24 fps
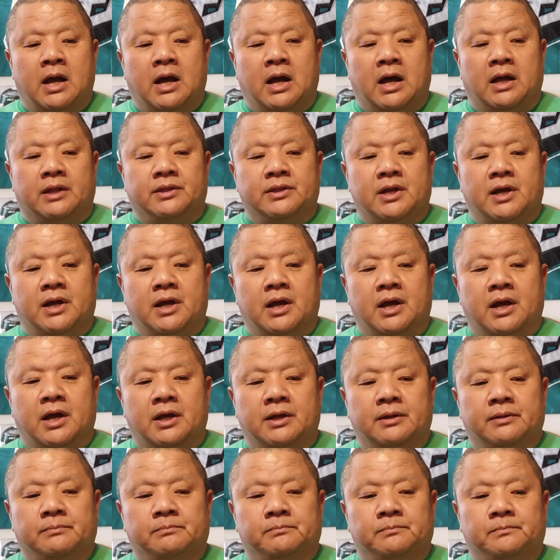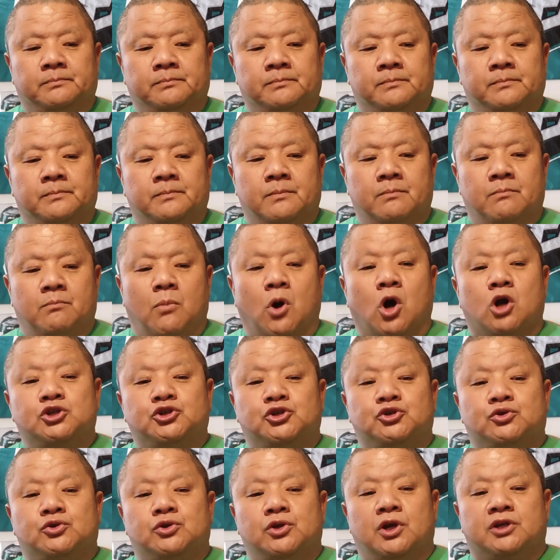on the
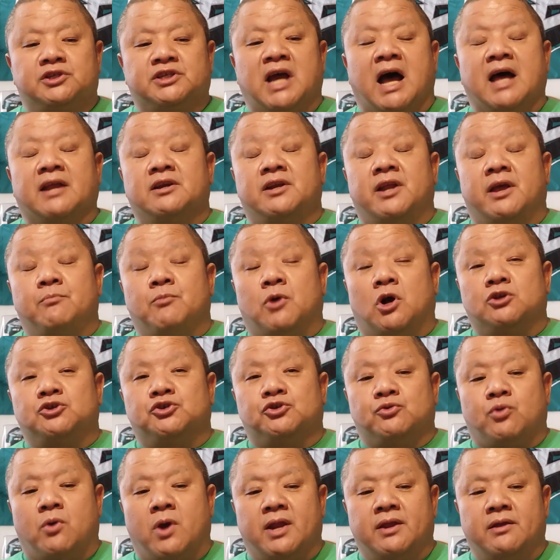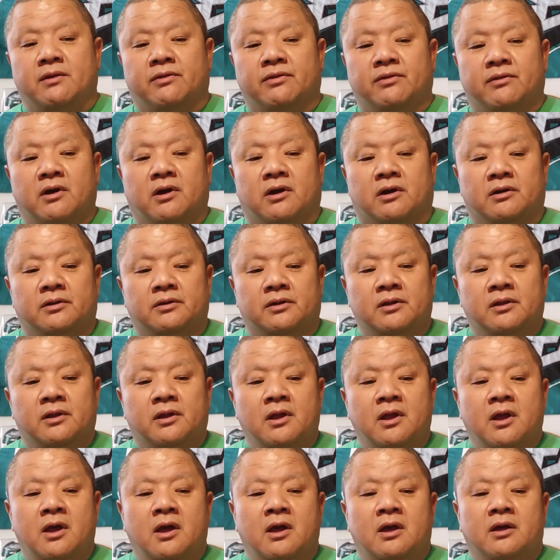Saturday, March 23rd,
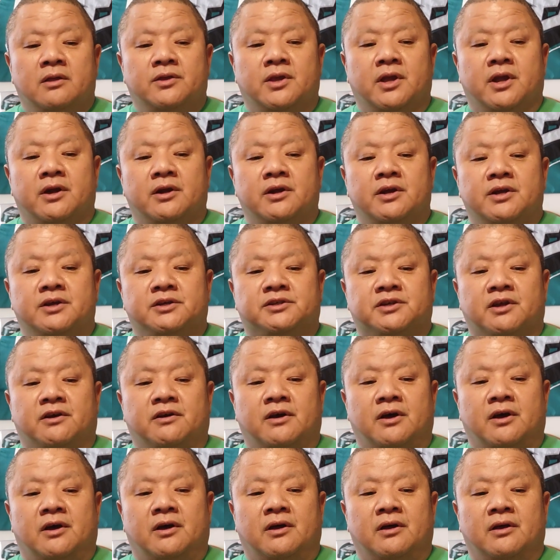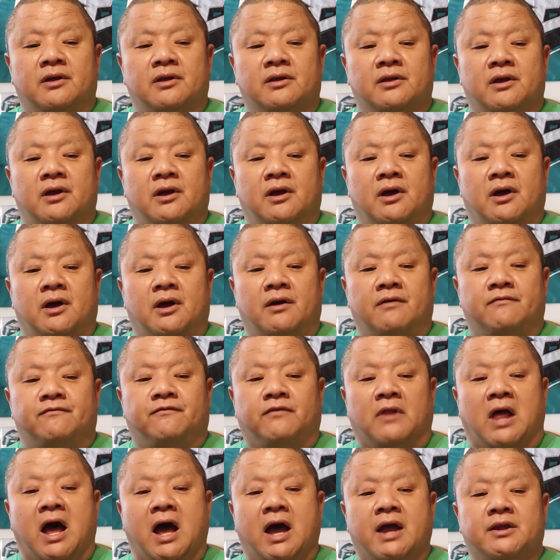there is a
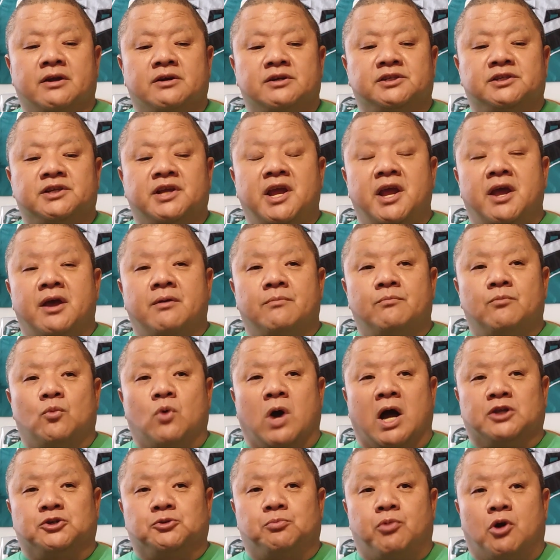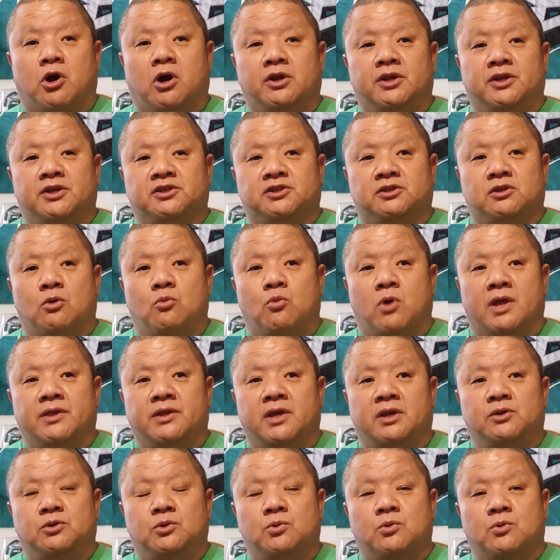Flyers game watch party. Is the one
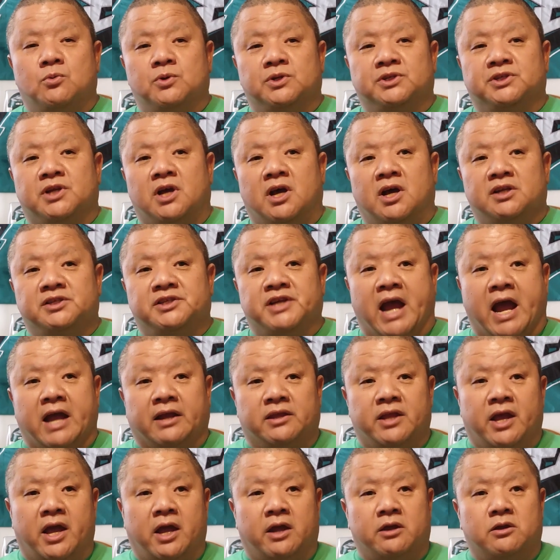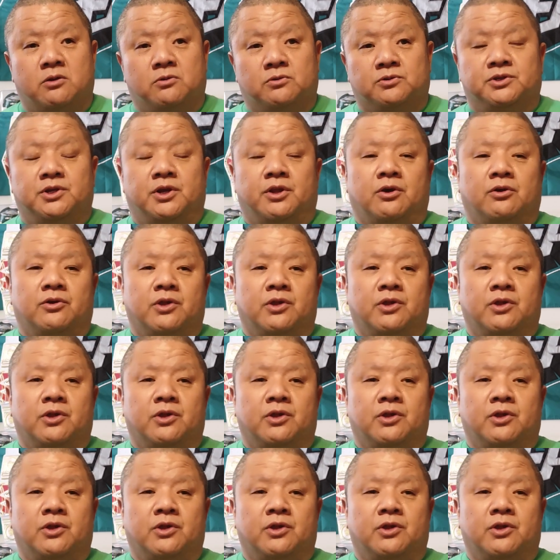they do with Jack Daniels.